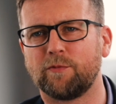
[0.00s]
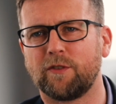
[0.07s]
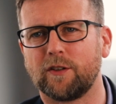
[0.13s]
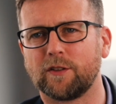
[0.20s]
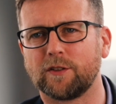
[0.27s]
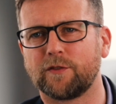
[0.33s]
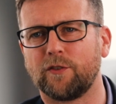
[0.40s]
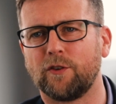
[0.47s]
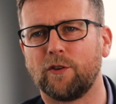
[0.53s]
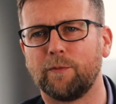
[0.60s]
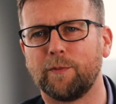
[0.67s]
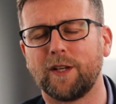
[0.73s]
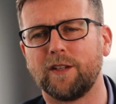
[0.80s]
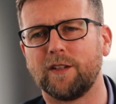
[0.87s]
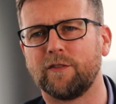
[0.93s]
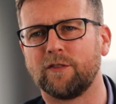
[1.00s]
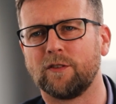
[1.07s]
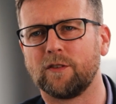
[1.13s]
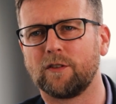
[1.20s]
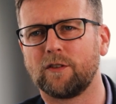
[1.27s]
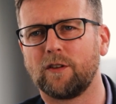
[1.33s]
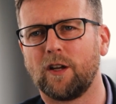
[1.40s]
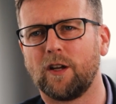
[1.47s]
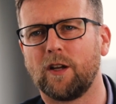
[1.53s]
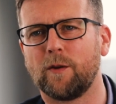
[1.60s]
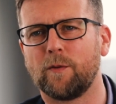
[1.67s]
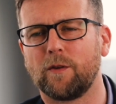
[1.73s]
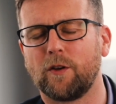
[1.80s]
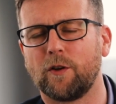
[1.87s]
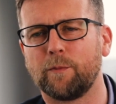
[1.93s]
products for many different
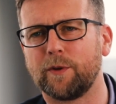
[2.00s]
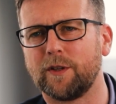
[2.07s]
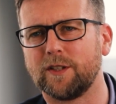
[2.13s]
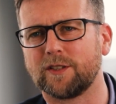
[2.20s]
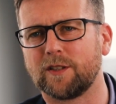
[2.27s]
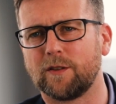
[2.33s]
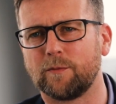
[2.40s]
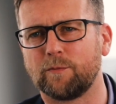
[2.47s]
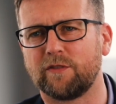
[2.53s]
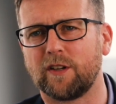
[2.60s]
uh, companies and